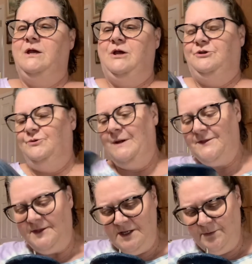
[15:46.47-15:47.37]
So I
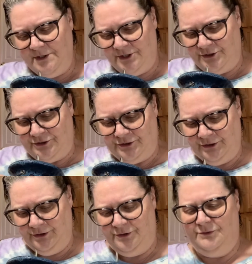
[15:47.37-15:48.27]
think what you
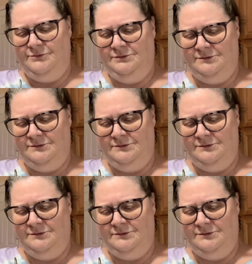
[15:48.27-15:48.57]
do,